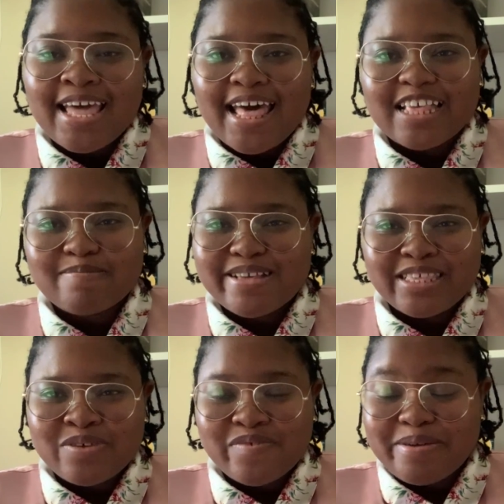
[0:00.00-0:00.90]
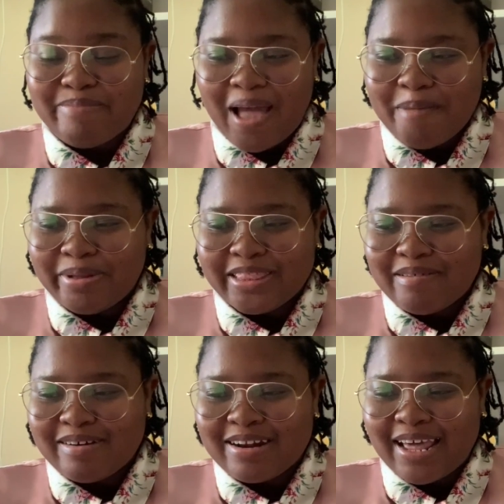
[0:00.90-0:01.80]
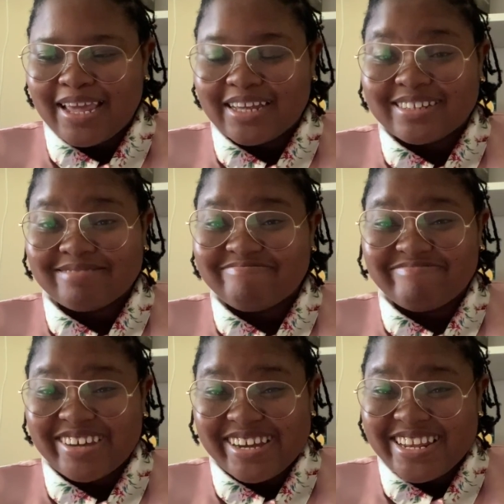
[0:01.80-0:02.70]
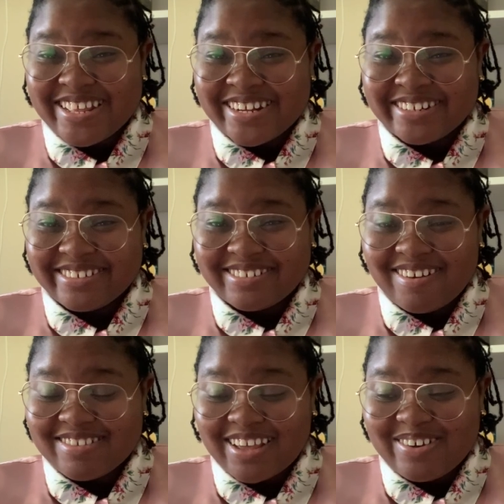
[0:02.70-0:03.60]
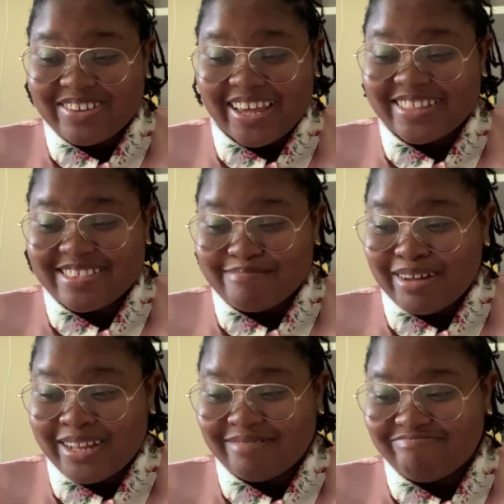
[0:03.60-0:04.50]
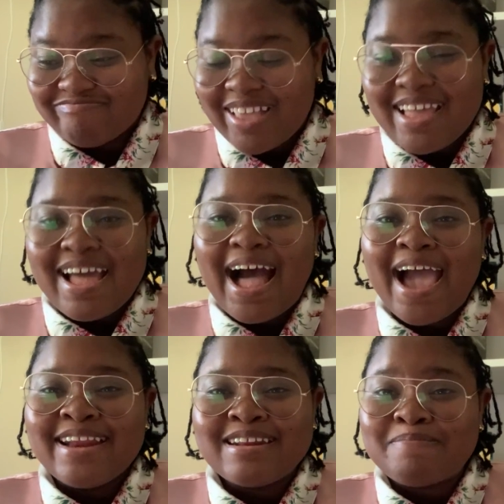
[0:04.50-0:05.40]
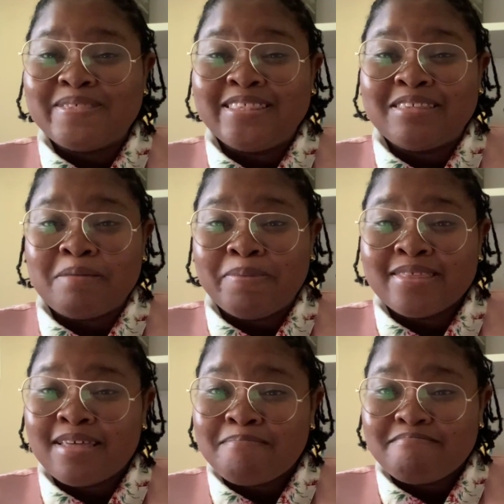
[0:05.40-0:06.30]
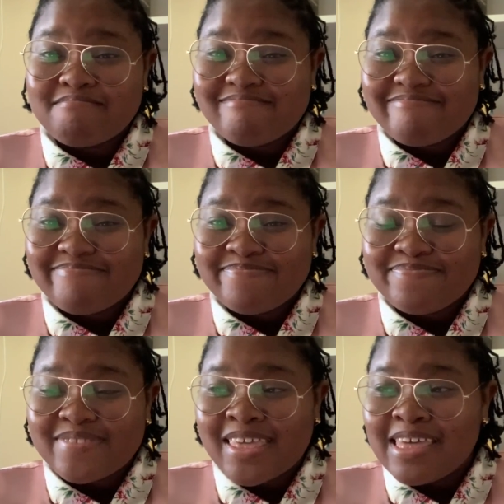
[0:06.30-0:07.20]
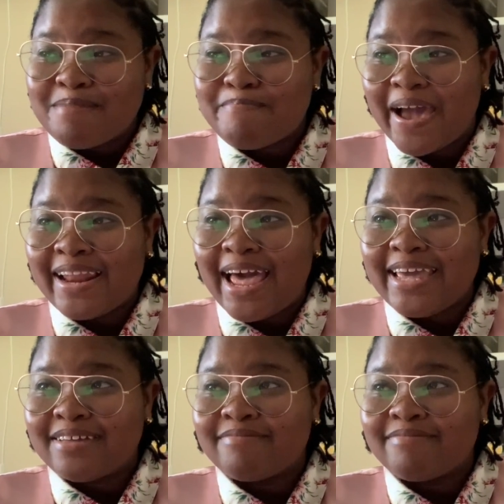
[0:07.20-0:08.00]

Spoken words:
The smut scene went bad, but they weren't like good either. I was like, okay, it's smut. I ended up skipping them by like